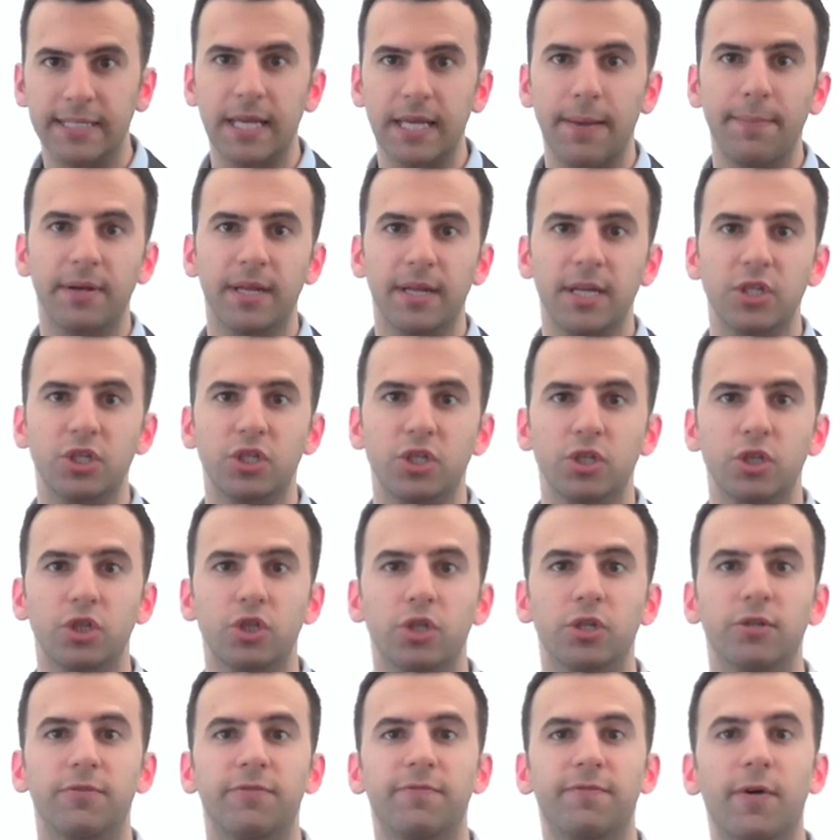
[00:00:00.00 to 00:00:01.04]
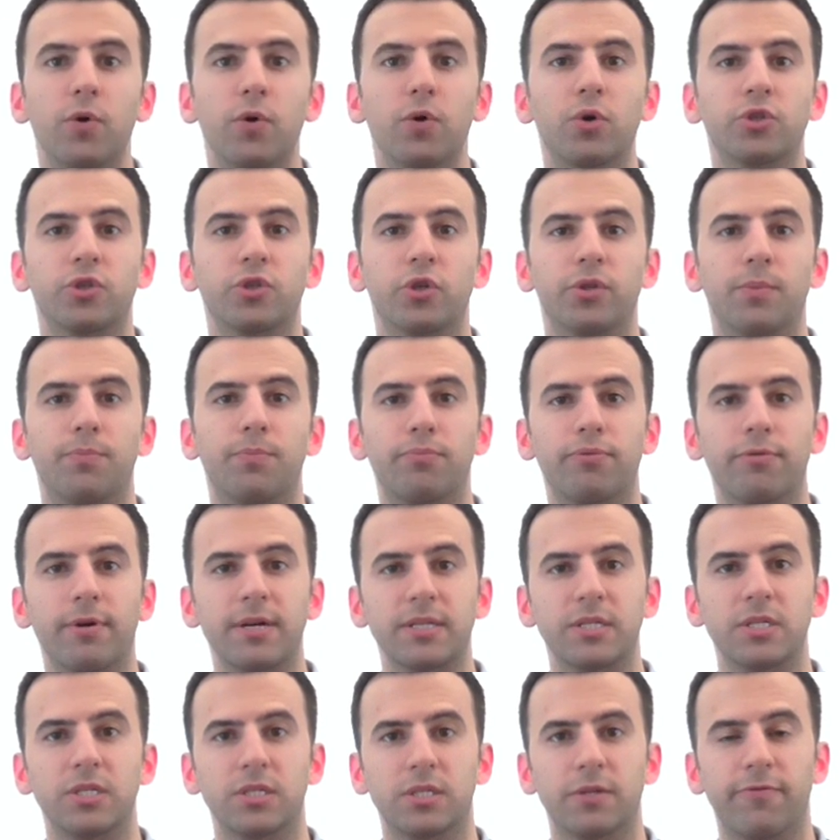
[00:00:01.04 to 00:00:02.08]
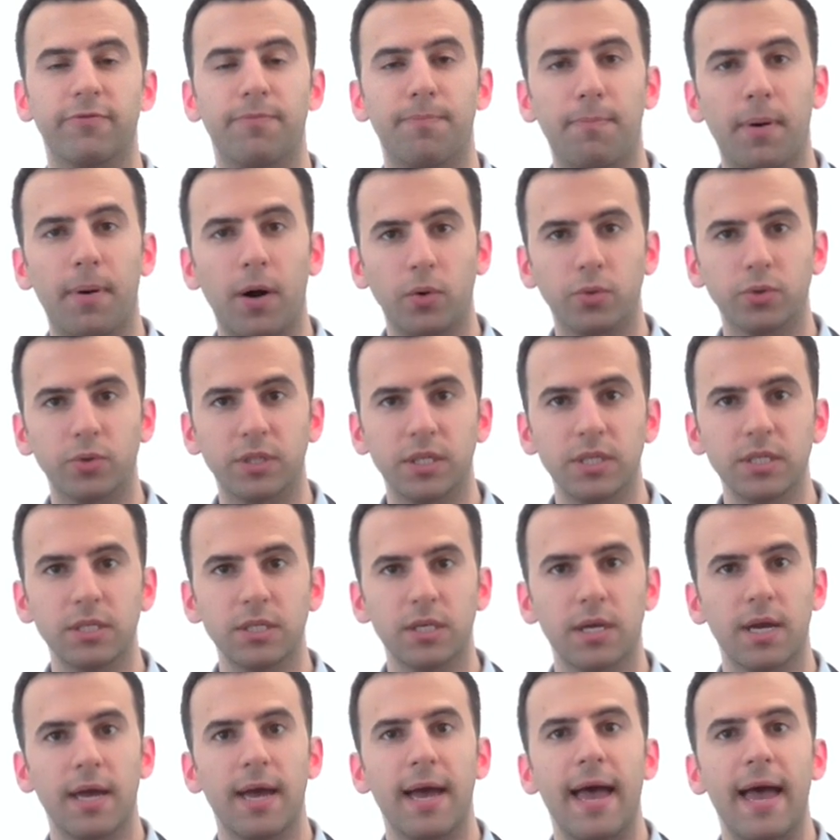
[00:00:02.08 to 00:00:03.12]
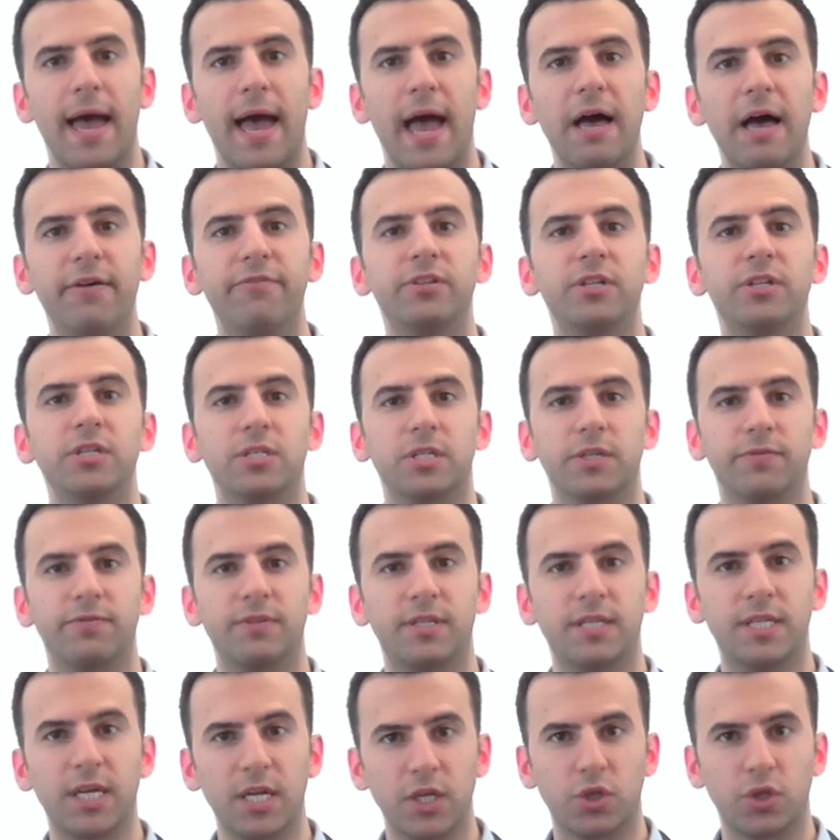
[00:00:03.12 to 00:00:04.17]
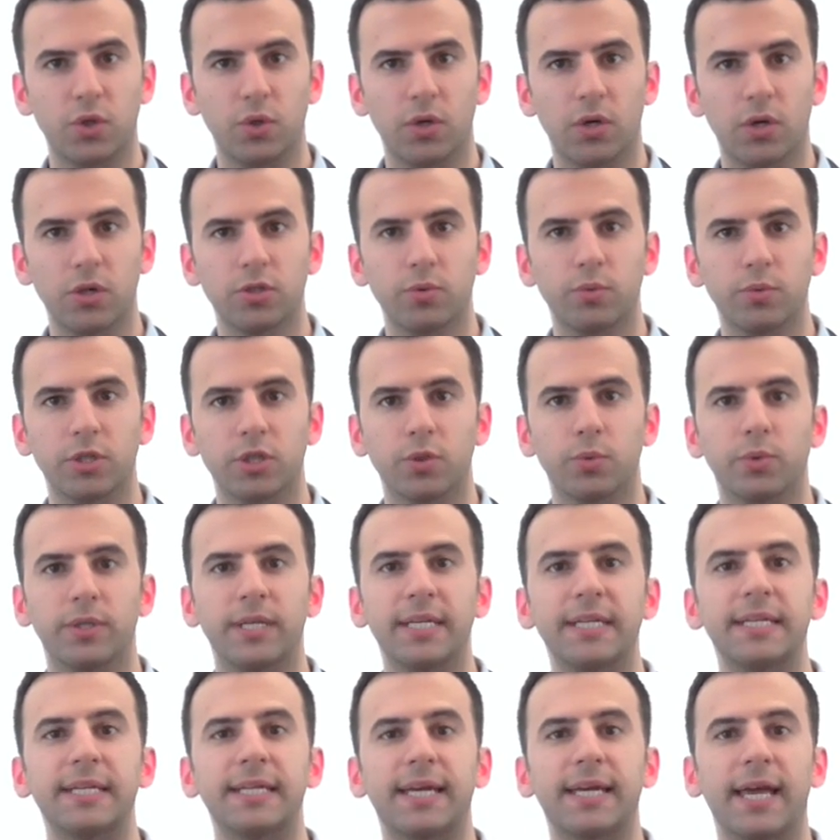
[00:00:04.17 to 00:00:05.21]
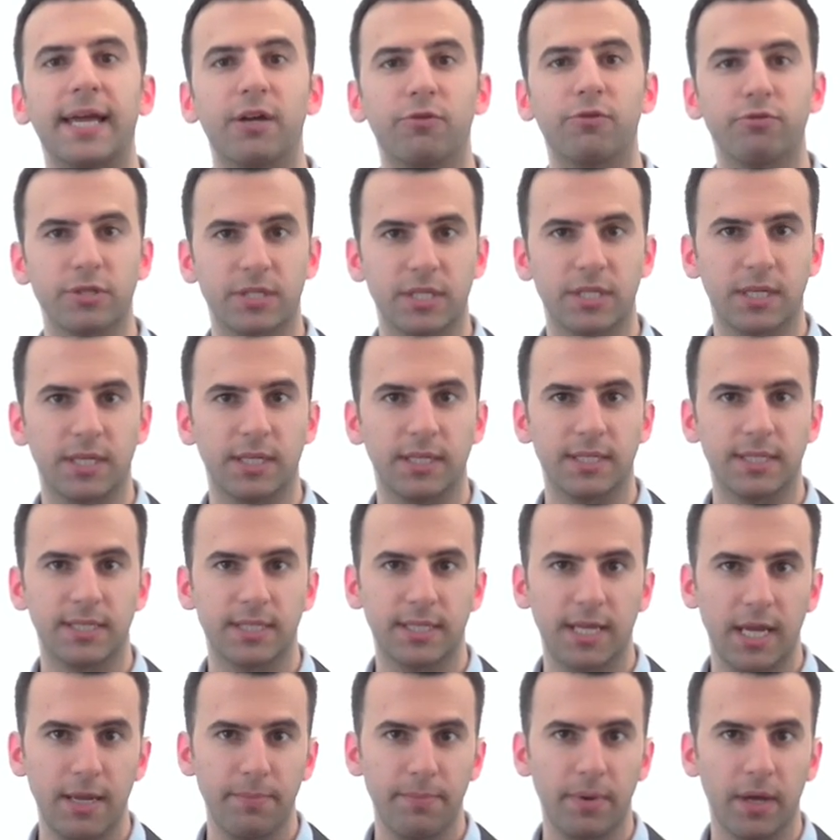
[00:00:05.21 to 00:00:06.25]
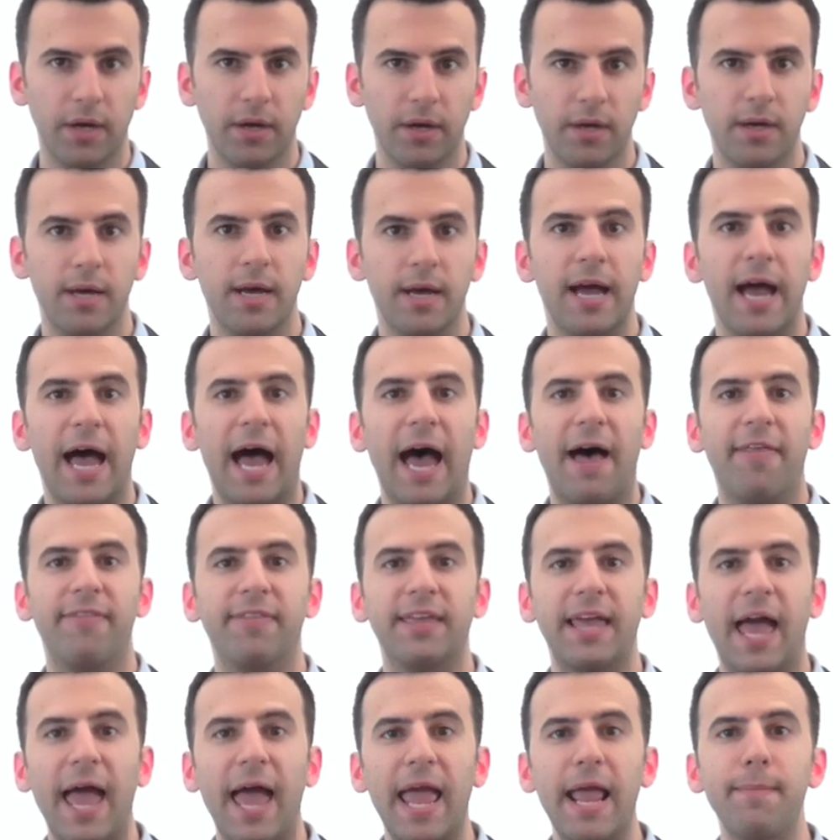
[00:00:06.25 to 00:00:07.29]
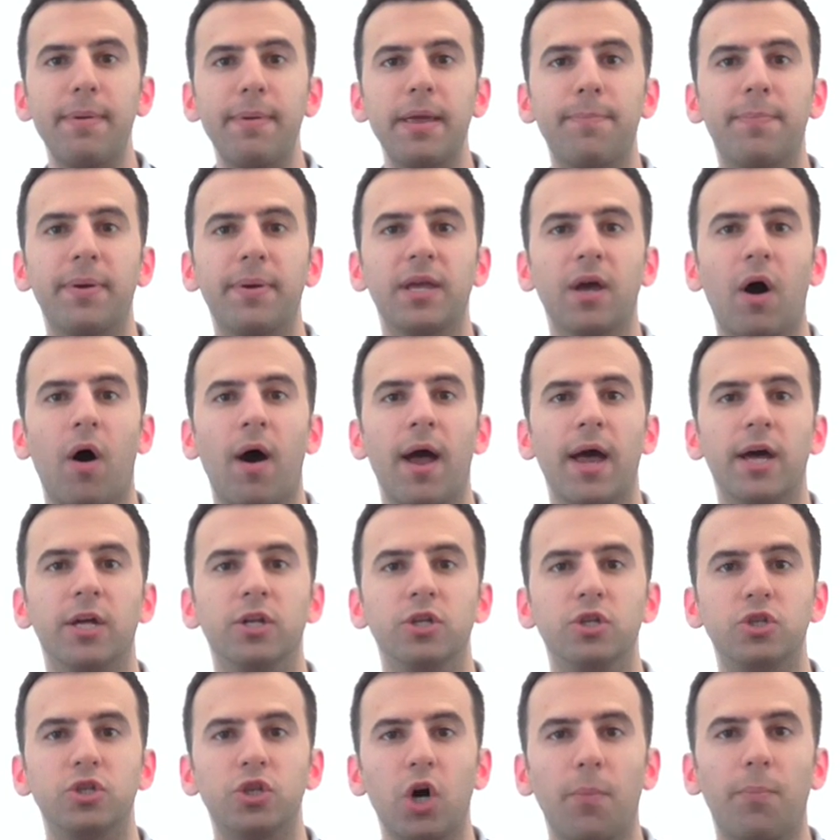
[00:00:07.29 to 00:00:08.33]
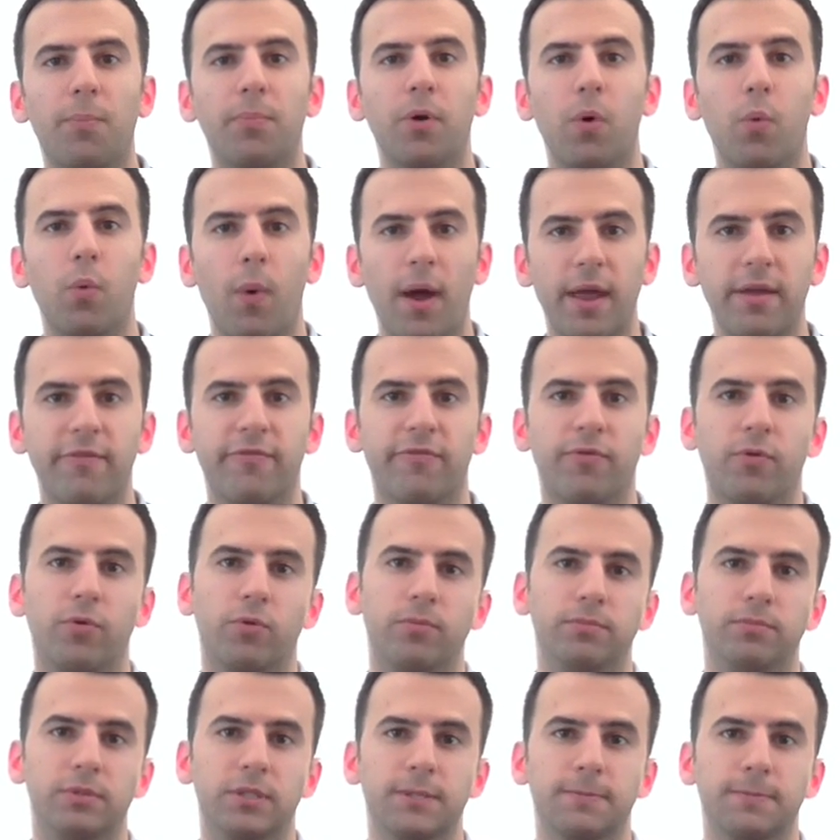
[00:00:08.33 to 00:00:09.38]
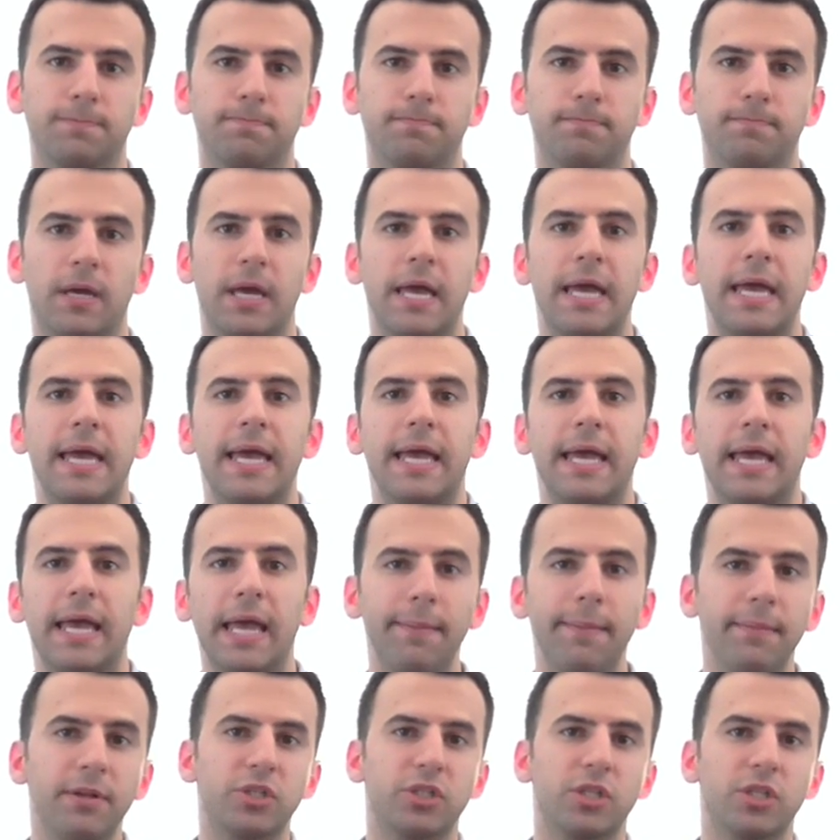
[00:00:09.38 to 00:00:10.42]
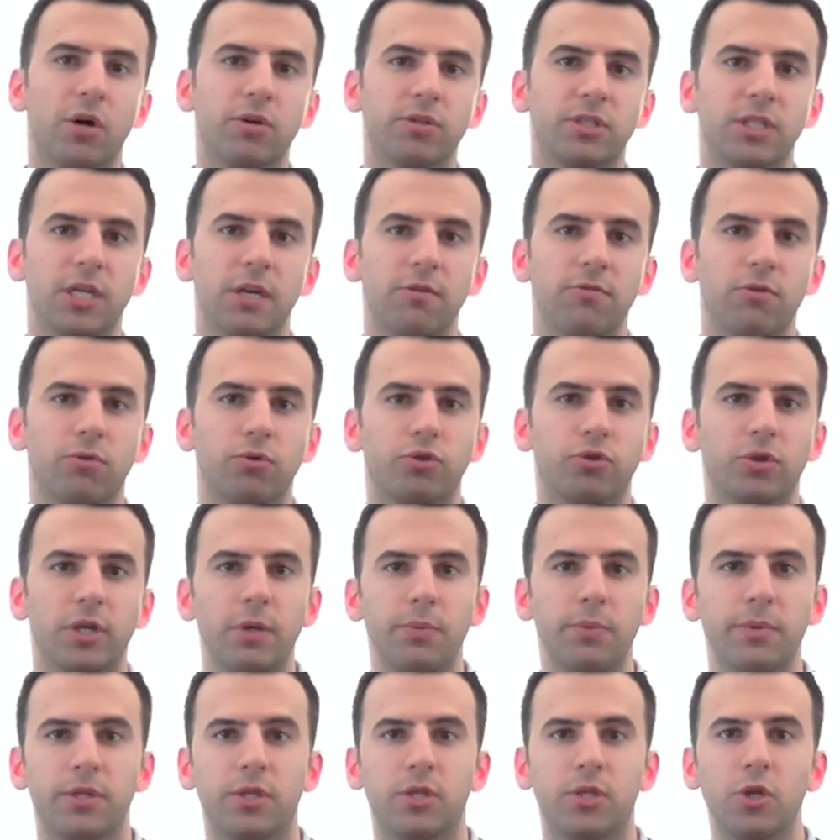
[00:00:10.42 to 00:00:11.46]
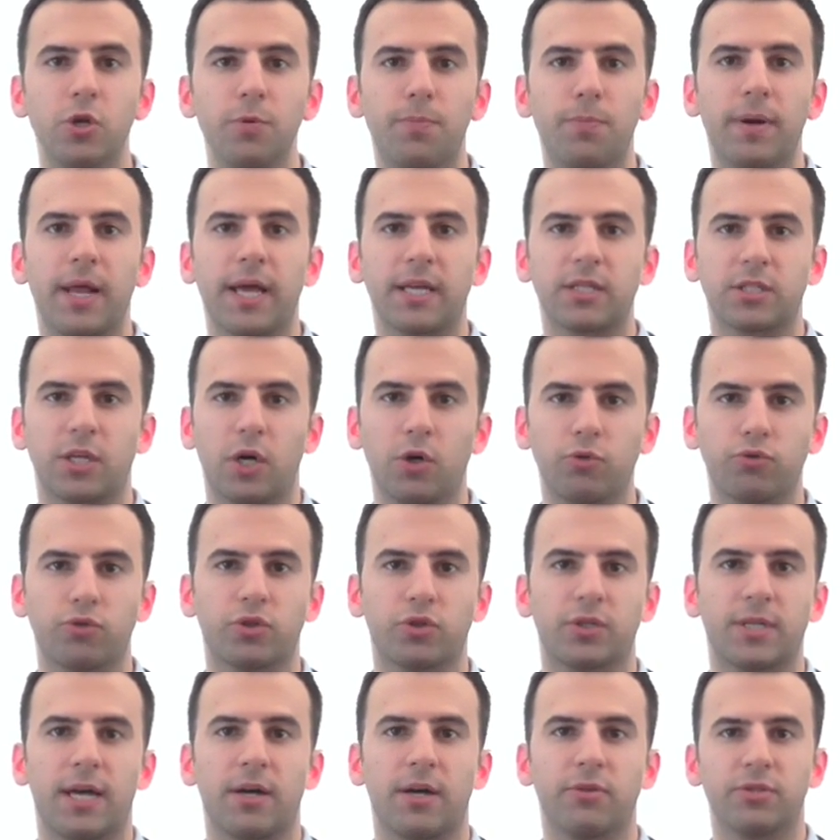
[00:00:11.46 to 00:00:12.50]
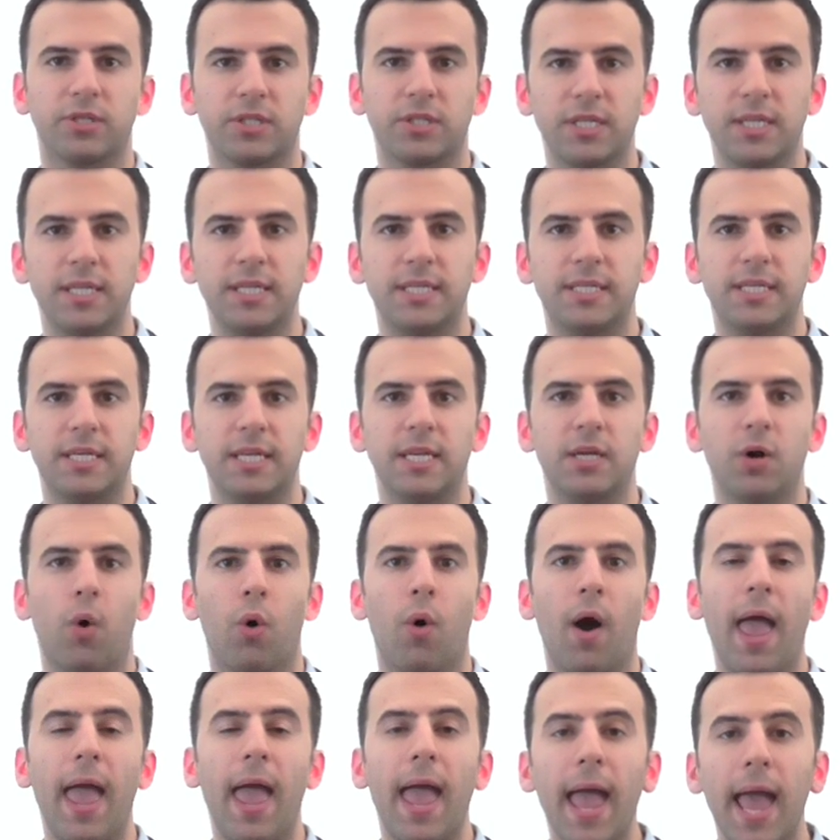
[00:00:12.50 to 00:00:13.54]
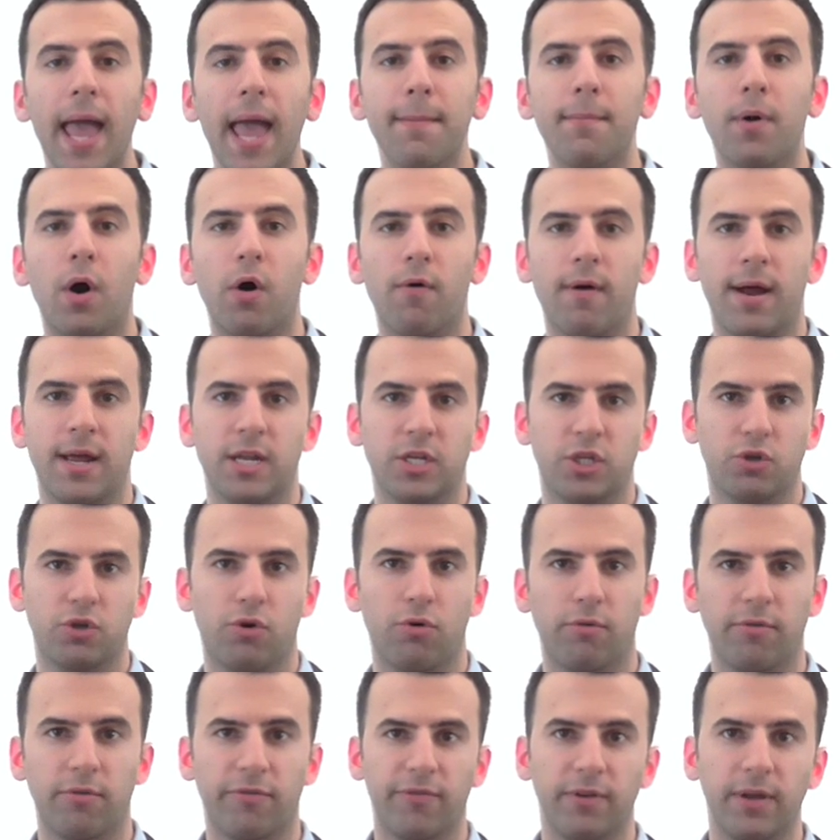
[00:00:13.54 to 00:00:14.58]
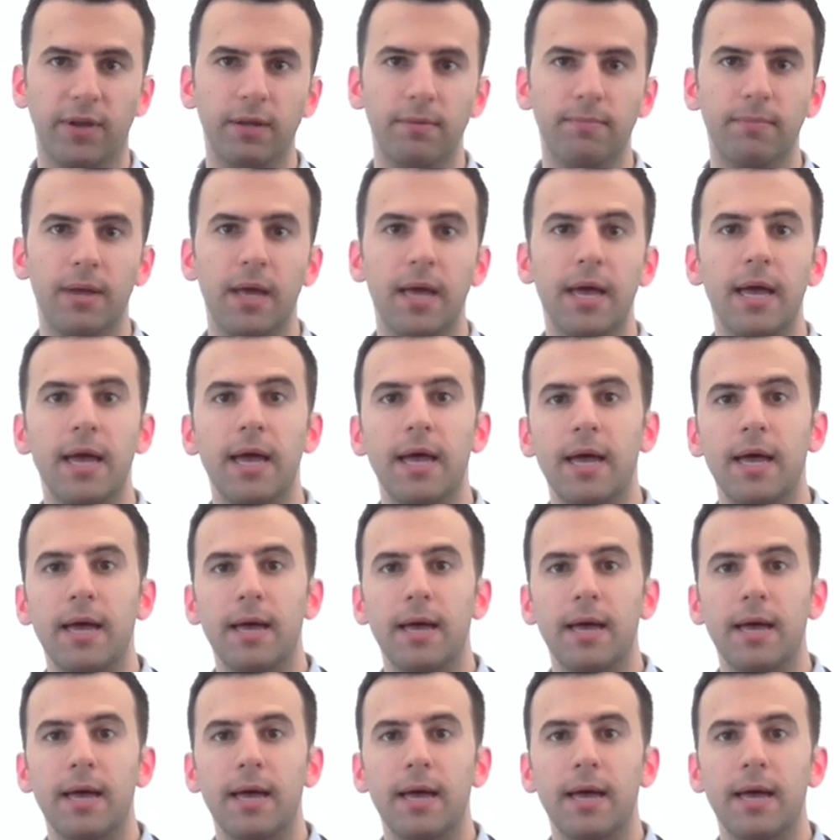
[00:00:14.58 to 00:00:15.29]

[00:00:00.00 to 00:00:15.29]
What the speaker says: Examination should focus on the presence of pulses, evidence of tissue loss, which would indicate critical ischemia, and the ABPI and Doppler waveforms. Image the arterial tree with duplex ultrasound, CT or MR angiography.